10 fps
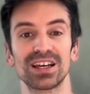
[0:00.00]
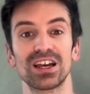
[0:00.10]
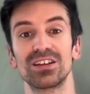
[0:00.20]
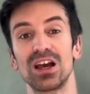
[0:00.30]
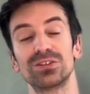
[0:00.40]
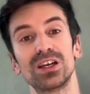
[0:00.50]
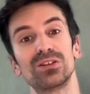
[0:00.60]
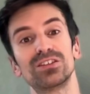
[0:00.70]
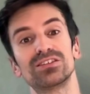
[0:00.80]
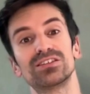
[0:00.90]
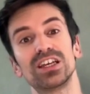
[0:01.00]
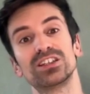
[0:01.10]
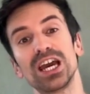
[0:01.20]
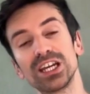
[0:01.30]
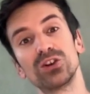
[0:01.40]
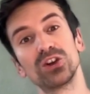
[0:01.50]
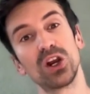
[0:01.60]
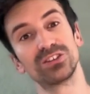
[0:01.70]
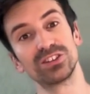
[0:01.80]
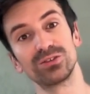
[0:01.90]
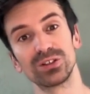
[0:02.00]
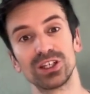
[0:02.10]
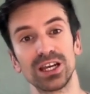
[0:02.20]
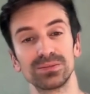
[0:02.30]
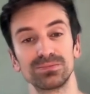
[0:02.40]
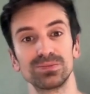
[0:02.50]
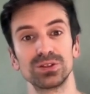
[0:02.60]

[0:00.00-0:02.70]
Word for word: Live tail, this is like tailing your logs in real time.